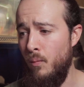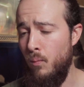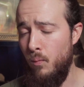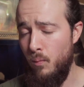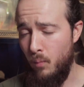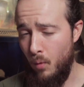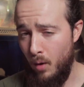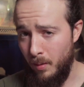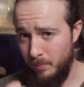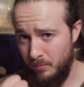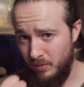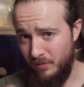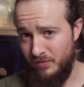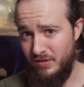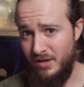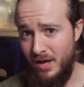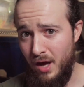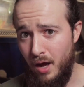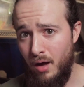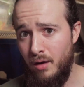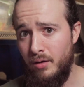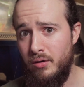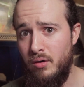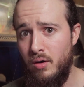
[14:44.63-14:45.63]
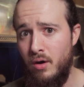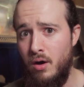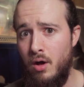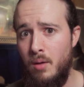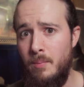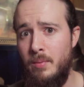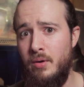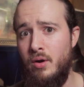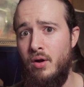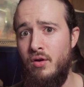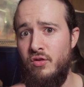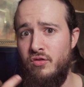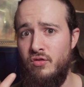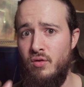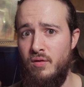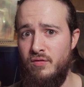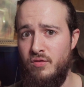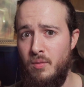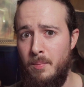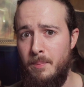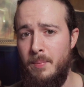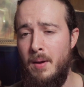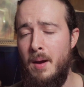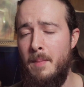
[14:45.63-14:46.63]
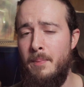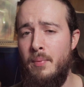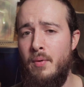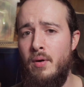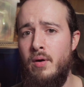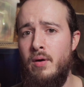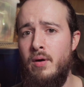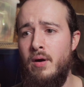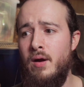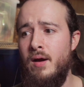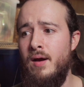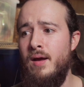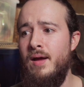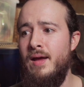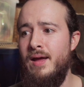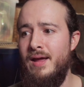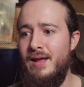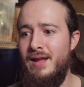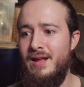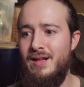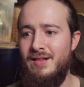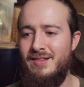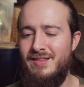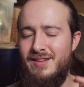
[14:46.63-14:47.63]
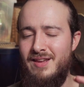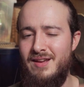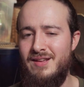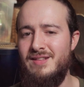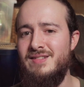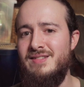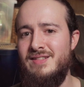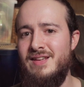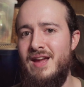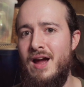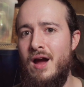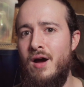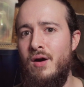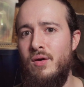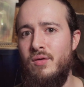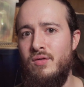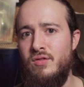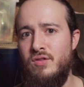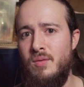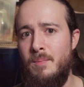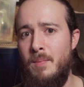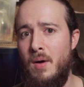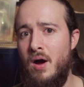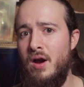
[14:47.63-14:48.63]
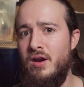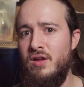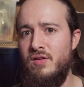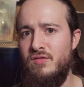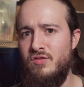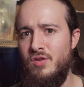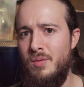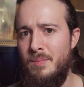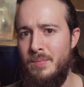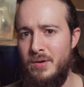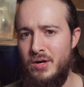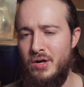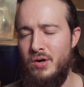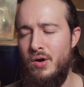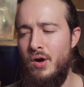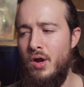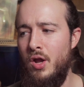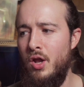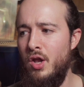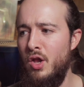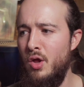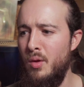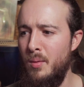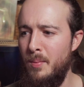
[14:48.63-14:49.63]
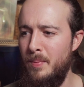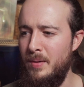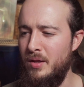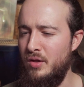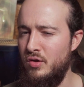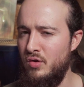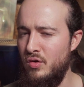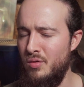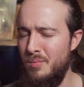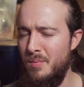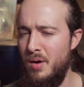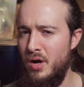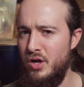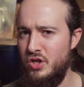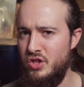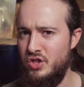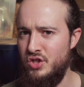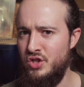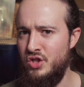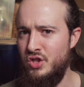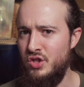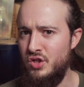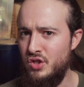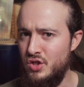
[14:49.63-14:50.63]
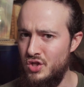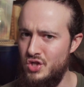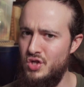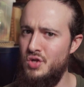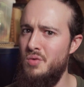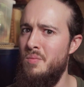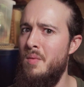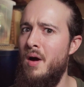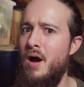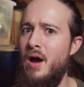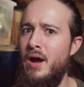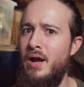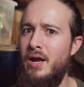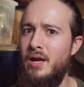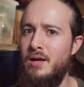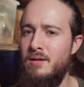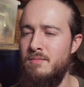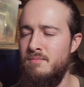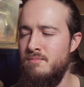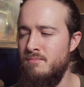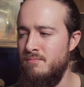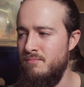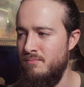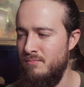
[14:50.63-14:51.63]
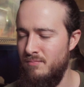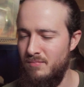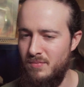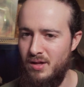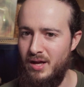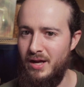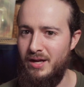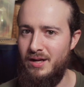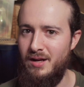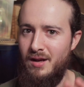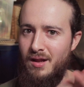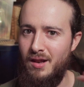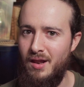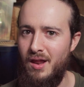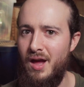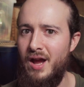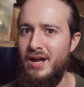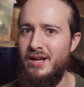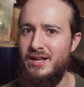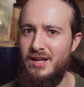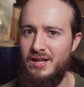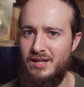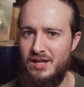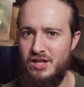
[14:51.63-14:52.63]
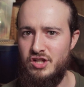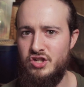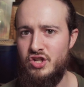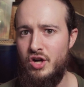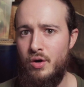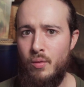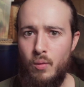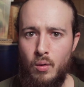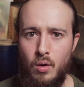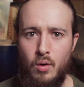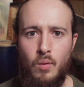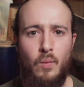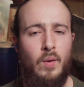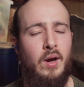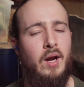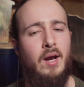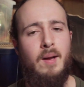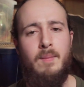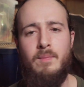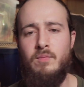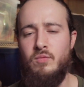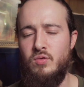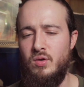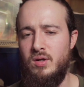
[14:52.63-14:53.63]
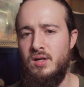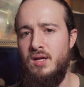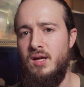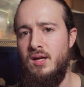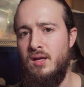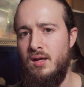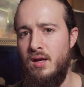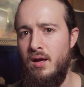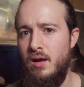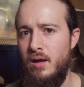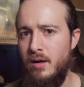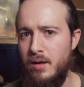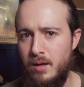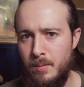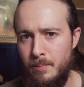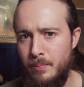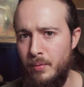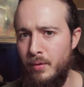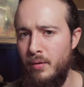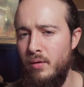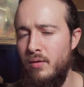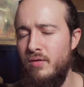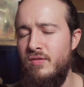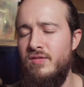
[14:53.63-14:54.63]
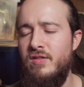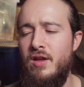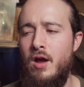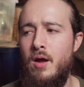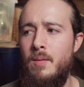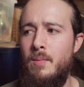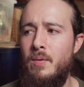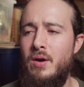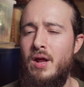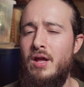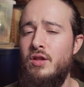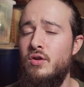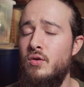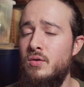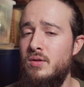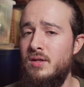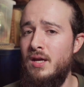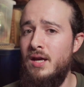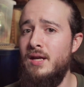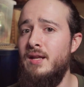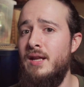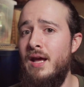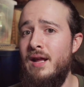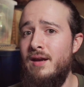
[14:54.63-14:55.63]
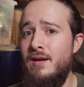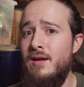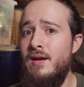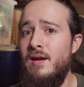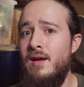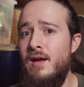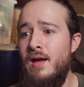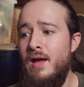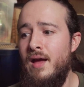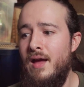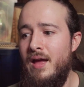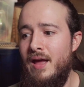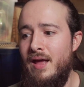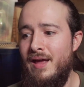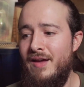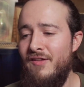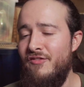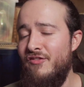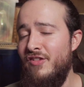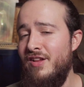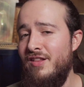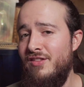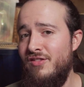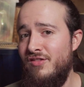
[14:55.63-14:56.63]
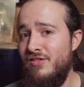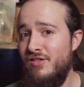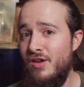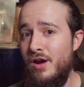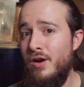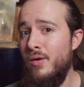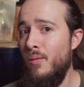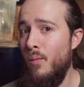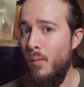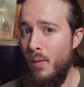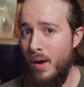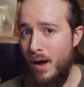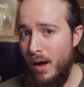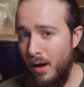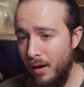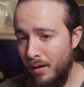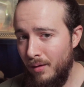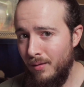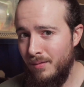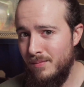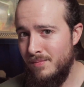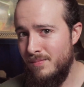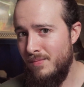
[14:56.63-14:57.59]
warmth of the alcohol, but also of the pepper. It thinned down the body of the beer a little bit too much to my liking in general when I'm drinking an imperial stout. But I do think that if it's done well,